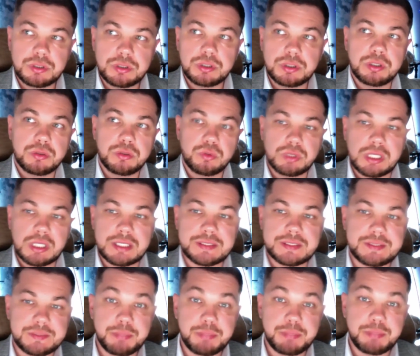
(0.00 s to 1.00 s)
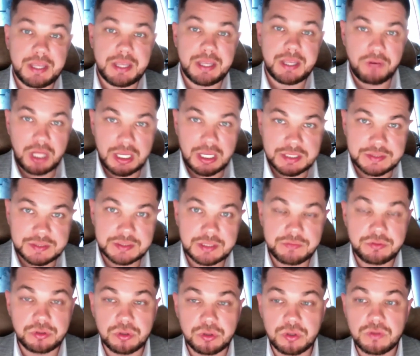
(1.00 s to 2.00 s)
friends, will
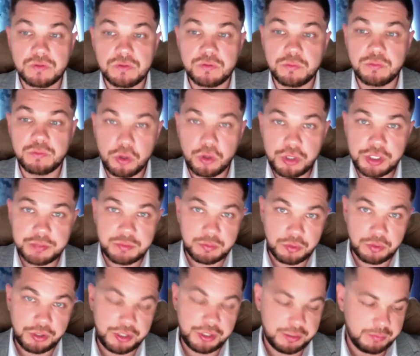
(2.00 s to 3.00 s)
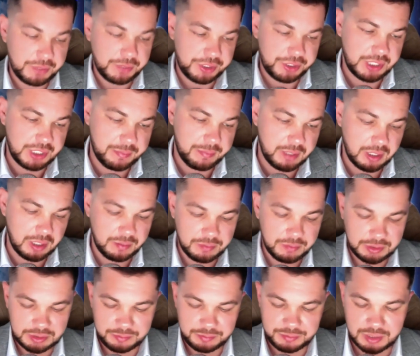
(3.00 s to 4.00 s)
start popping up
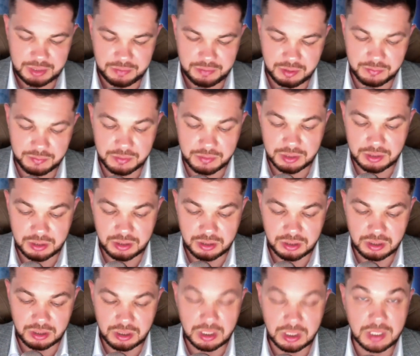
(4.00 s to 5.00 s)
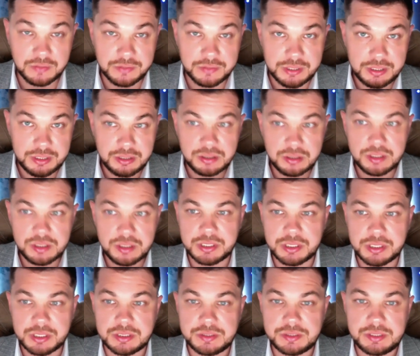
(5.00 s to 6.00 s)
in bigger and bigger numbers.
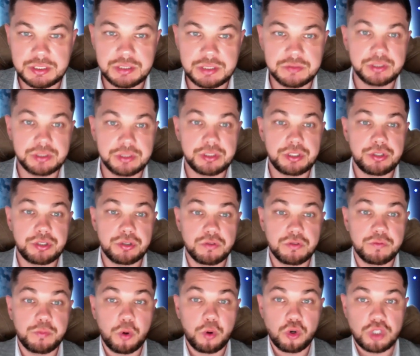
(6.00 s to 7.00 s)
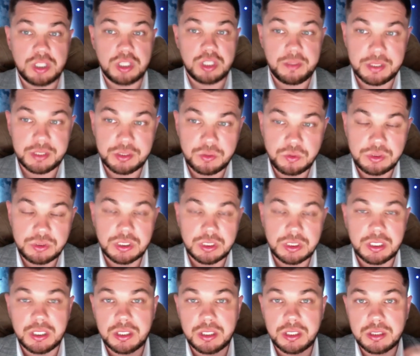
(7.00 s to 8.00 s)
And I told you and
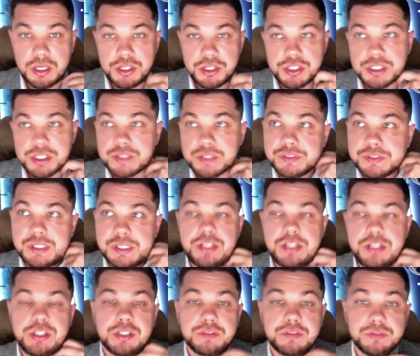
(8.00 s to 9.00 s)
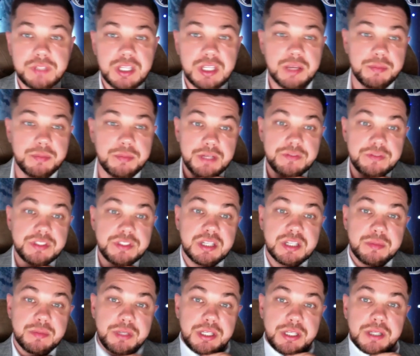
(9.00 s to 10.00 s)
predicted this last year
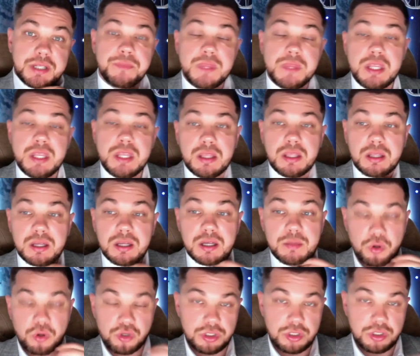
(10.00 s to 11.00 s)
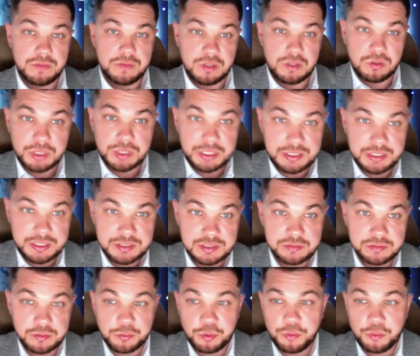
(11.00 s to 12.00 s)
in November, December, if
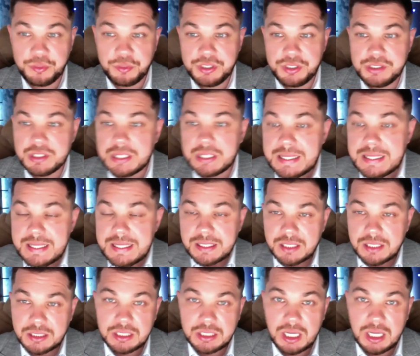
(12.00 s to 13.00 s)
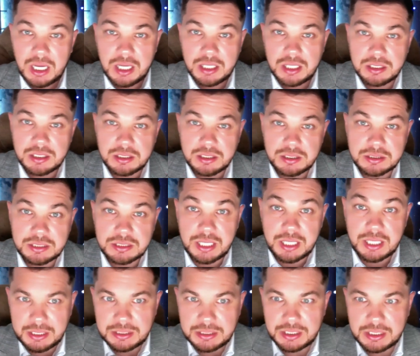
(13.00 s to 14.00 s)
my memory
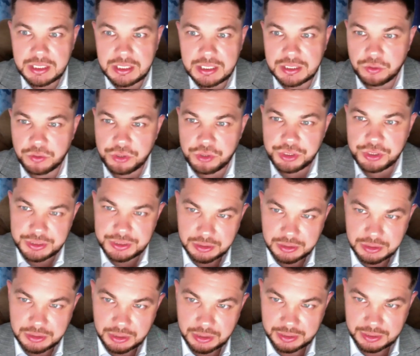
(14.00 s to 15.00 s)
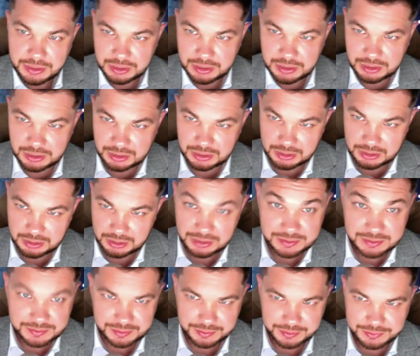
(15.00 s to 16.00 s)
serves me right. I remember I
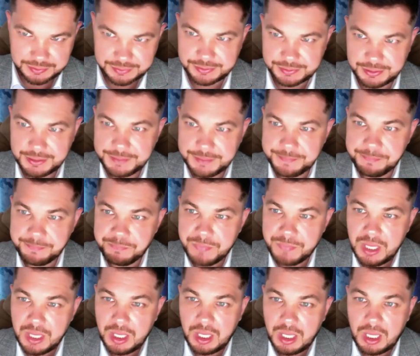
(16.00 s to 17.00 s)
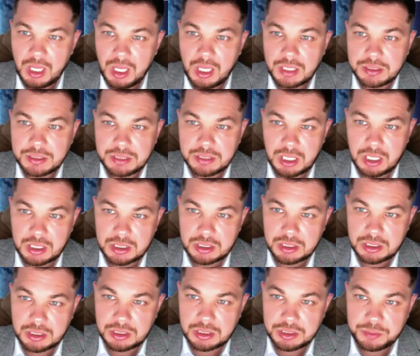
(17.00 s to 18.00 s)
emphasized that as well. Dmitry
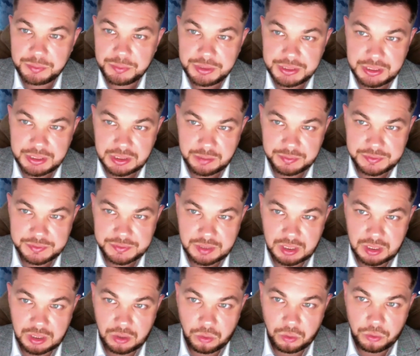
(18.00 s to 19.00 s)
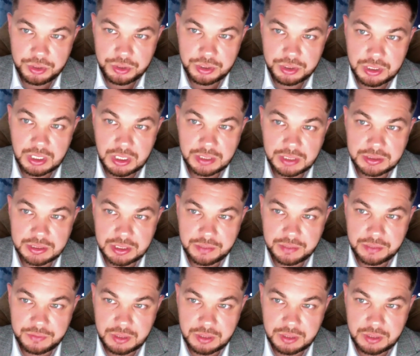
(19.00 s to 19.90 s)
wrote very